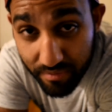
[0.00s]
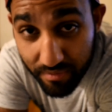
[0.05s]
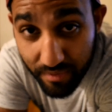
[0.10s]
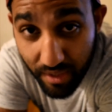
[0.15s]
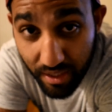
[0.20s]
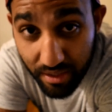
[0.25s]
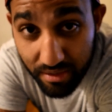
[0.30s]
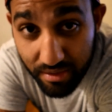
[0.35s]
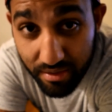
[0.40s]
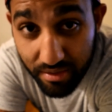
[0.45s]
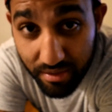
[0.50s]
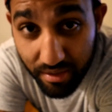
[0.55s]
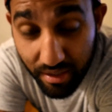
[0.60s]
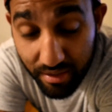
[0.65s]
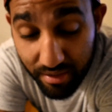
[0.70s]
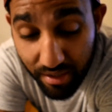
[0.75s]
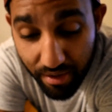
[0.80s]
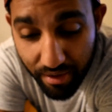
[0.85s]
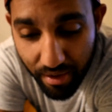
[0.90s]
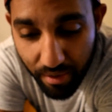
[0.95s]
that's
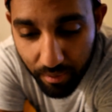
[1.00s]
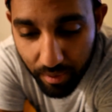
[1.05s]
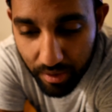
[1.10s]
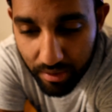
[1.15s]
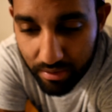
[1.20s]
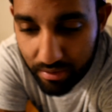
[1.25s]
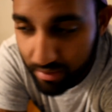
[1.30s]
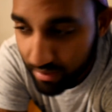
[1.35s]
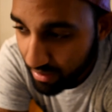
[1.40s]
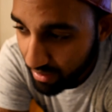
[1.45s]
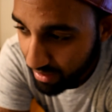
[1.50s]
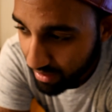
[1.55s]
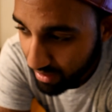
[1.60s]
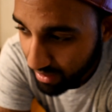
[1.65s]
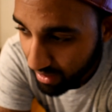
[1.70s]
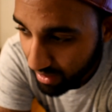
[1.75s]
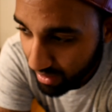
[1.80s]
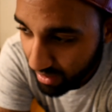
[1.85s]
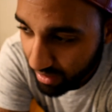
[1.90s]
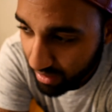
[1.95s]
that's how that was.
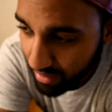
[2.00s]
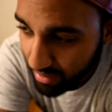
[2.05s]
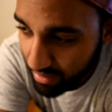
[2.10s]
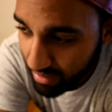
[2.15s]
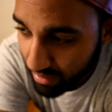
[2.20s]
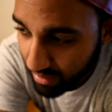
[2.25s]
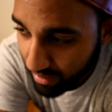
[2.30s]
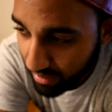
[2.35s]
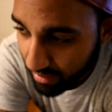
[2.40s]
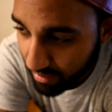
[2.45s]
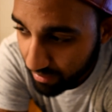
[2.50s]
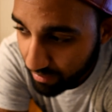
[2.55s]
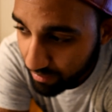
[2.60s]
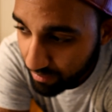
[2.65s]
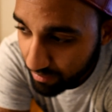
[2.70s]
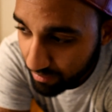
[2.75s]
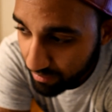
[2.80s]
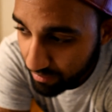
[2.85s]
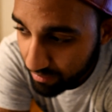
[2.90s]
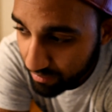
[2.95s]
And
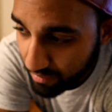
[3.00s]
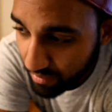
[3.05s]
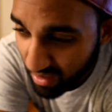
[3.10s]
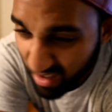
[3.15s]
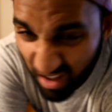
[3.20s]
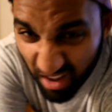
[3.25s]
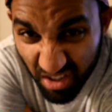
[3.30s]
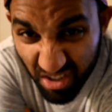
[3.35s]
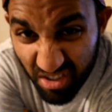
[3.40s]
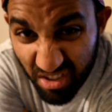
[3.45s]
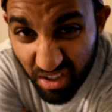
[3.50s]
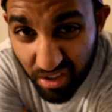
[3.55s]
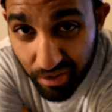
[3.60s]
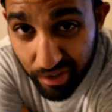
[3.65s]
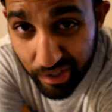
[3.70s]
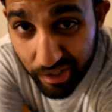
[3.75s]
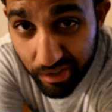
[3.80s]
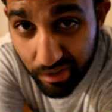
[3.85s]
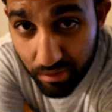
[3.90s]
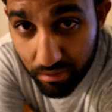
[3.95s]
um, the leather's
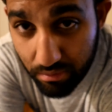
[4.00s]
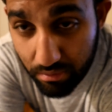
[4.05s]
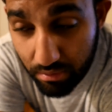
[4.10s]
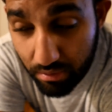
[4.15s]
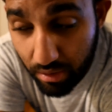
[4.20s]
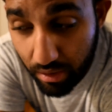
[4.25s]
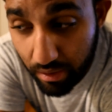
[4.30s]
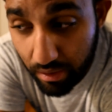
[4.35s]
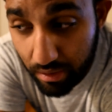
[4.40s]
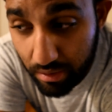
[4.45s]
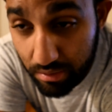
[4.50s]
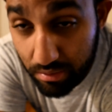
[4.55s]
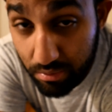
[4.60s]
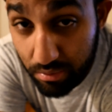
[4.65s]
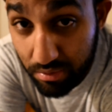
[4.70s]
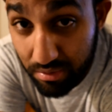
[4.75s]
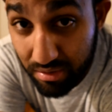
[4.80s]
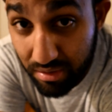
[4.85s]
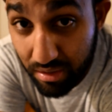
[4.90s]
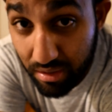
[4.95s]
alright. I guess
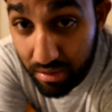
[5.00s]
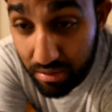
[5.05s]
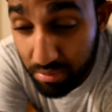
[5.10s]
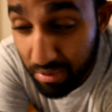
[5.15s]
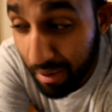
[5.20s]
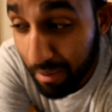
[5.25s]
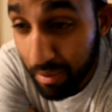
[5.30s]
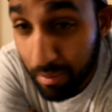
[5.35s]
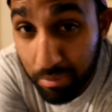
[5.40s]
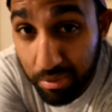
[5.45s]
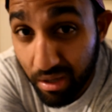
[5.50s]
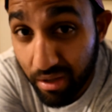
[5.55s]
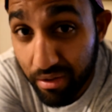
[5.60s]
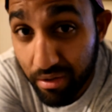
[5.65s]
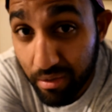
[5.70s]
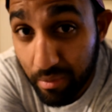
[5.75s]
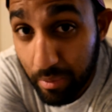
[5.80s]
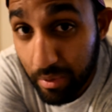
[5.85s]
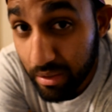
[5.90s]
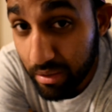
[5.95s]
we'll see. It's probably
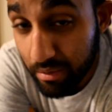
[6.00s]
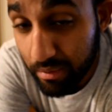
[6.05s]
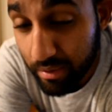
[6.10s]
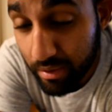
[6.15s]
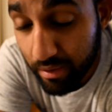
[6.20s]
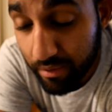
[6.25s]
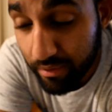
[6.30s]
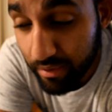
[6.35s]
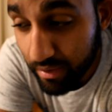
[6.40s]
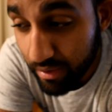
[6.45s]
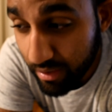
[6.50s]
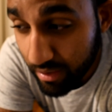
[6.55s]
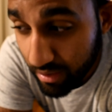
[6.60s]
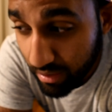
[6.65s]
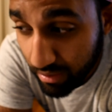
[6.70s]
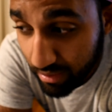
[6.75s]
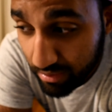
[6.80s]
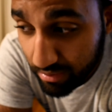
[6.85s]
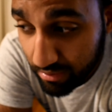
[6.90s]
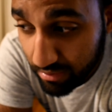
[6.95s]
pleather, but whatever. It
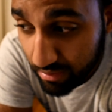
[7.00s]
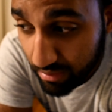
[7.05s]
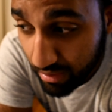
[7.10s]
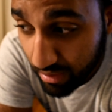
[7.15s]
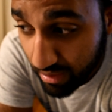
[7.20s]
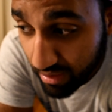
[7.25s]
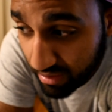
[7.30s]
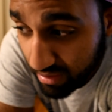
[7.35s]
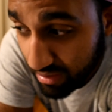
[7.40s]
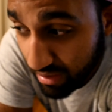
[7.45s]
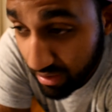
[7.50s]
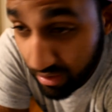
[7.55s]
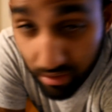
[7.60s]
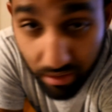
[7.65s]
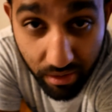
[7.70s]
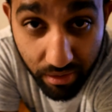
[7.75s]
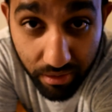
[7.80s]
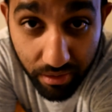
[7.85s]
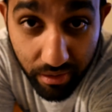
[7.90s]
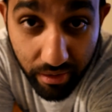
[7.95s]
looks it looks like
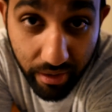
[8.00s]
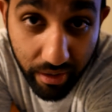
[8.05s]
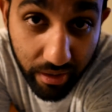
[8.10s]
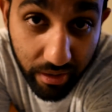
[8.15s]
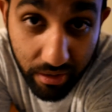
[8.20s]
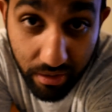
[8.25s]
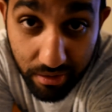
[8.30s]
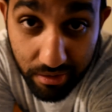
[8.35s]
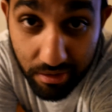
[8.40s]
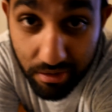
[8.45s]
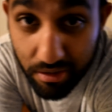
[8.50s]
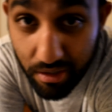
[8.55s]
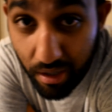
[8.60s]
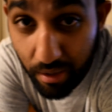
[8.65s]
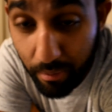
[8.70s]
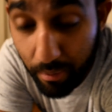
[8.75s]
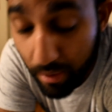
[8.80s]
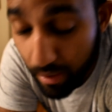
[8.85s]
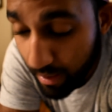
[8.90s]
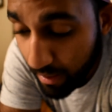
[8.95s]
leather and it does its
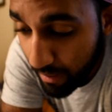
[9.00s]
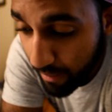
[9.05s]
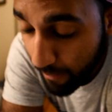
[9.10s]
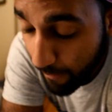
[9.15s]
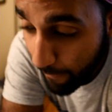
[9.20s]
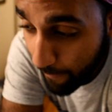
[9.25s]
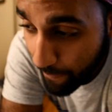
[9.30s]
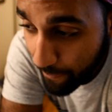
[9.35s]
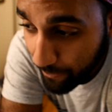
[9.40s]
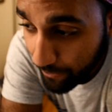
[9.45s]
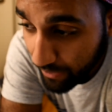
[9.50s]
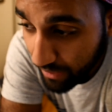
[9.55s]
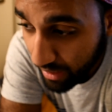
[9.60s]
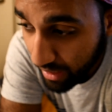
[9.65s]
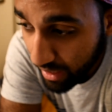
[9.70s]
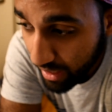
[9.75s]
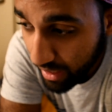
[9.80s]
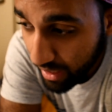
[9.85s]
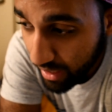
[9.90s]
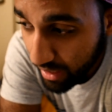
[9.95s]
job
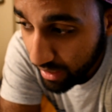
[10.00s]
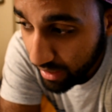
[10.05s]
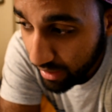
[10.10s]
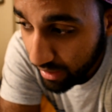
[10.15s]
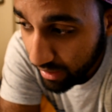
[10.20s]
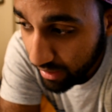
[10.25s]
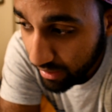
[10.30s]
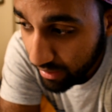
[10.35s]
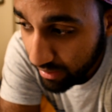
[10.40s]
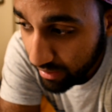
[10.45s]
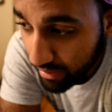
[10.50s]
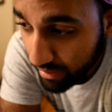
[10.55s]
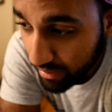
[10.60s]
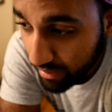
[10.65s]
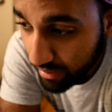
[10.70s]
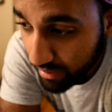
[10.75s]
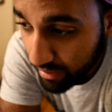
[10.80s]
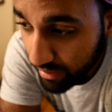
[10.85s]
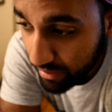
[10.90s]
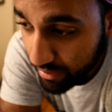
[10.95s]
and
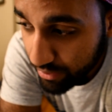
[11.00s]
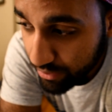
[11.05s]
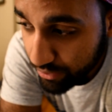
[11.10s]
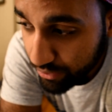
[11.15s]
uh,